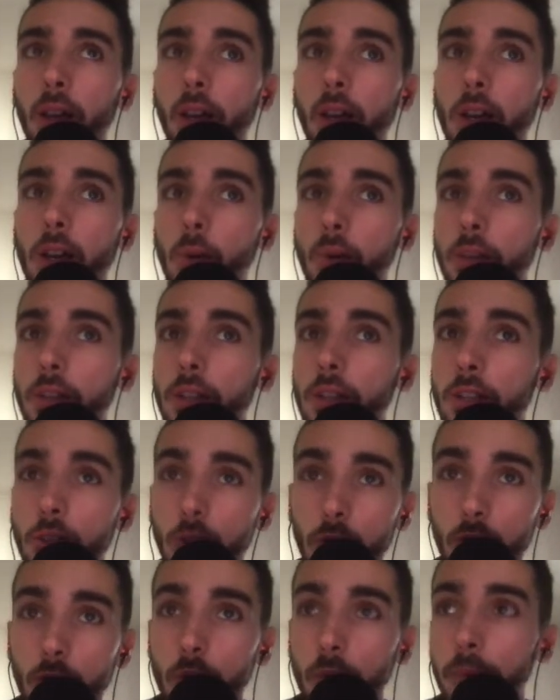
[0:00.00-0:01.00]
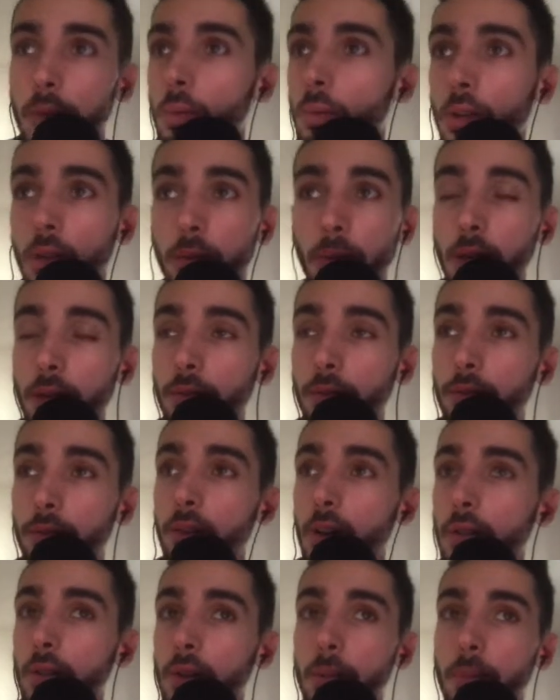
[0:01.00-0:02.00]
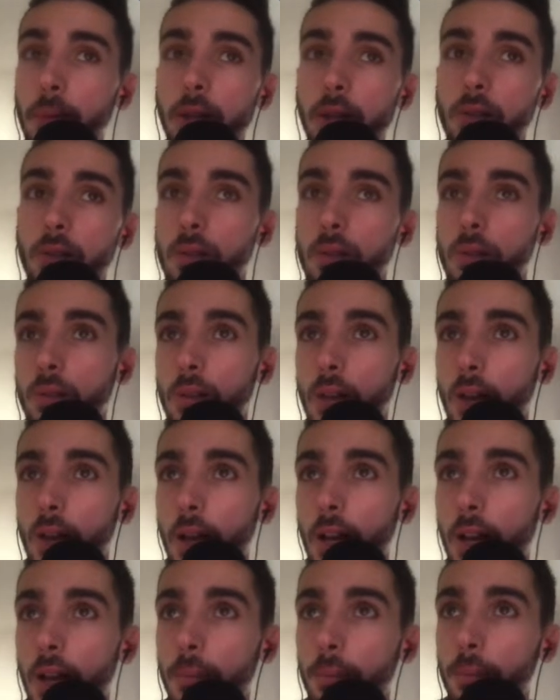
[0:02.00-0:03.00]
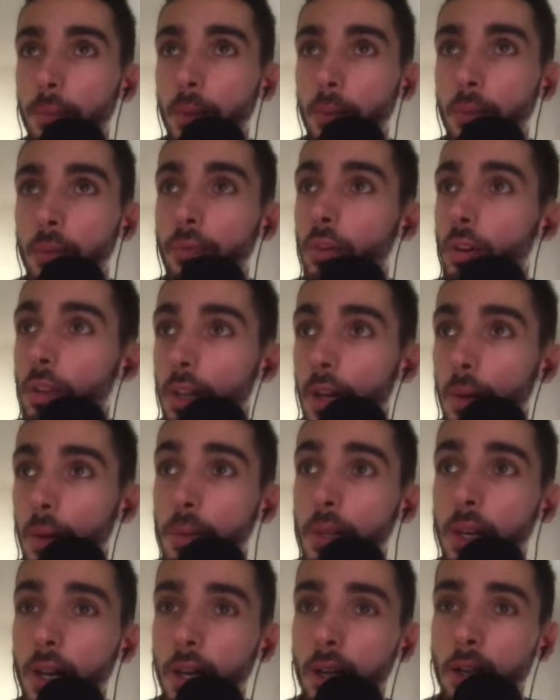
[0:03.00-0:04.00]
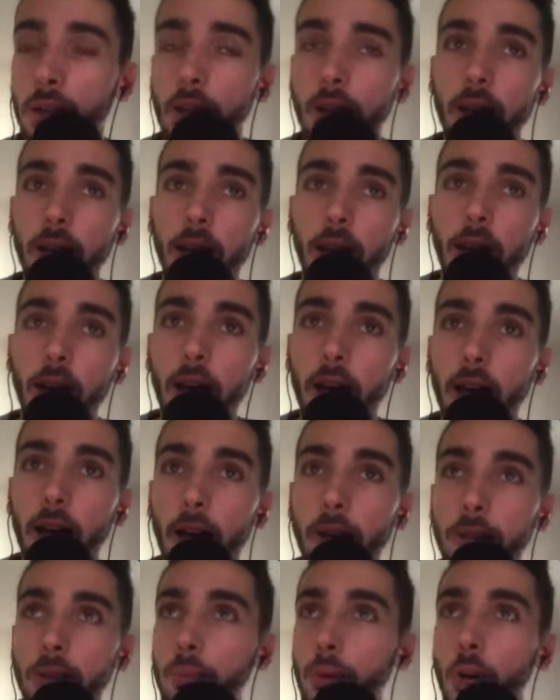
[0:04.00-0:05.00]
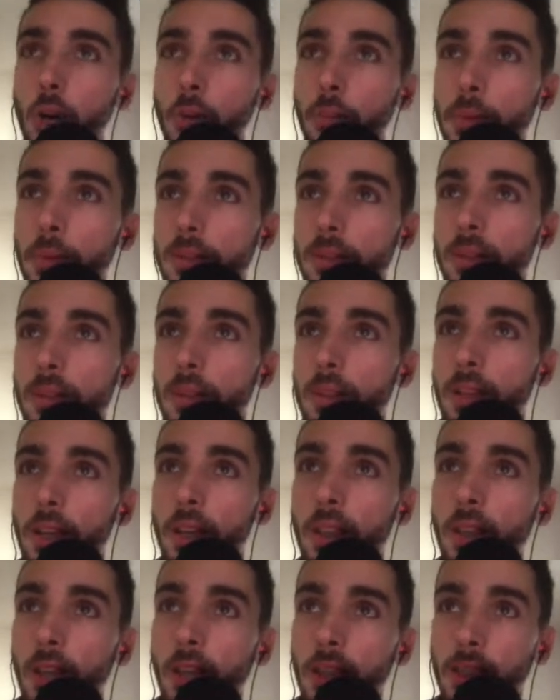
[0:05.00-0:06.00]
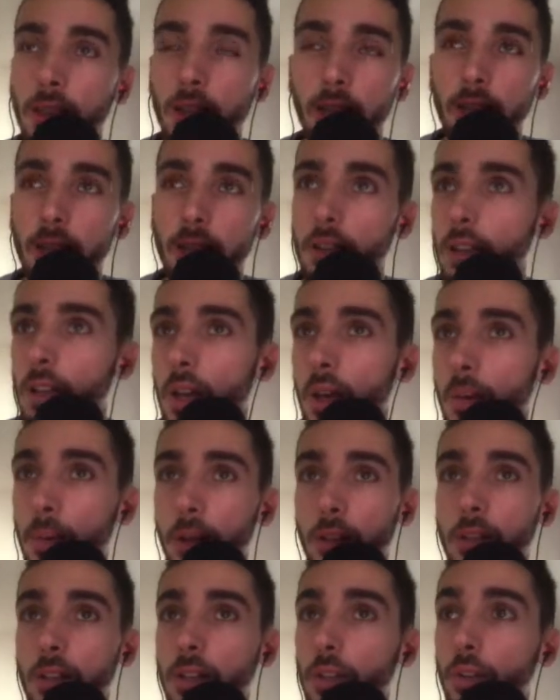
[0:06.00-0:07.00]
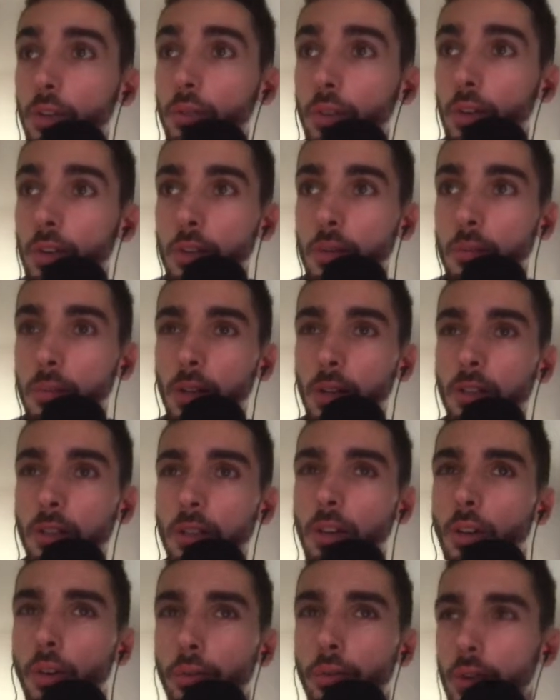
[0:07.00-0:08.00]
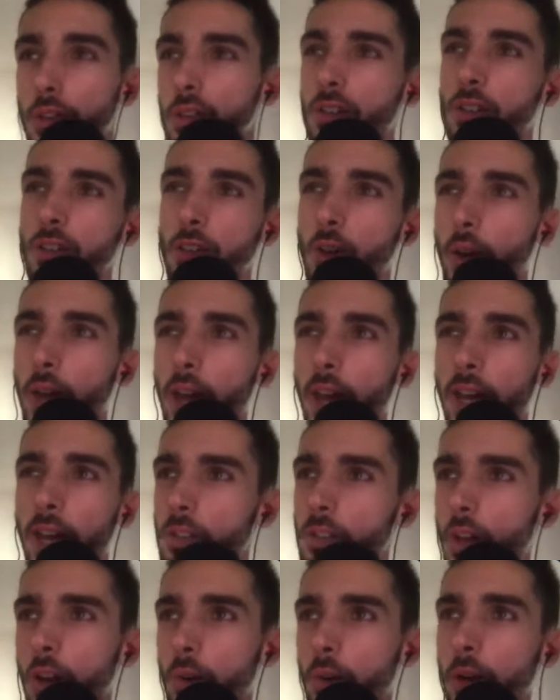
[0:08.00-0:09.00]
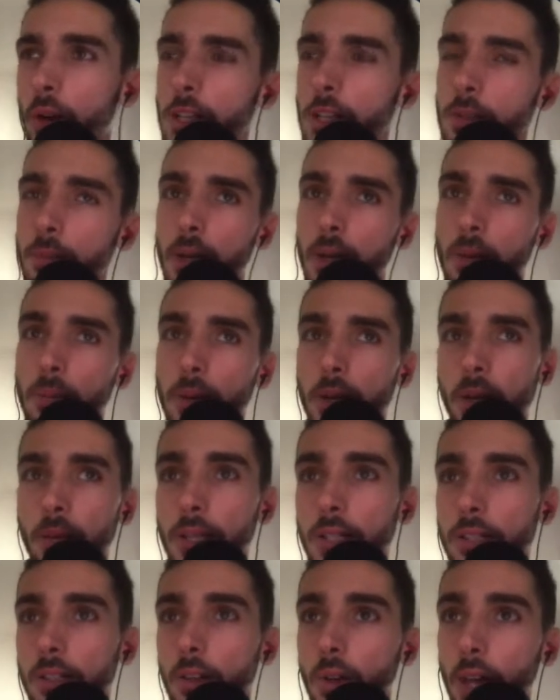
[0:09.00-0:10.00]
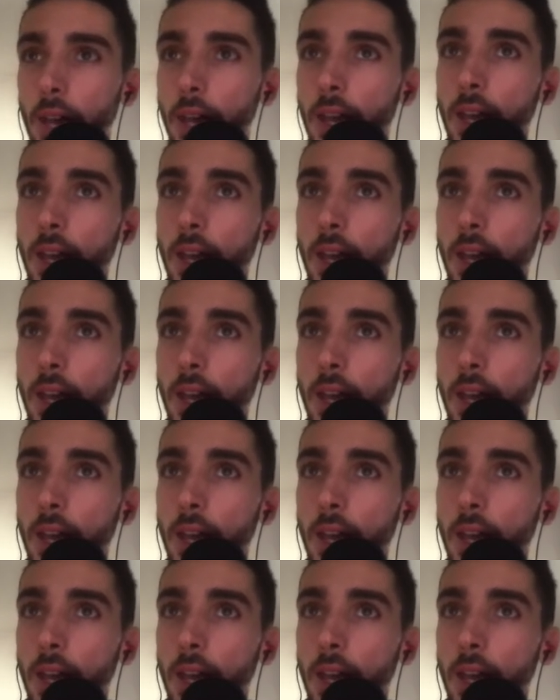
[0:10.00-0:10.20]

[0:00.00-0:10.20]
This used to be one of my favorite pages before they updated. The problem isn't about the new version, because the new version is okay. It's not great, but it's okay.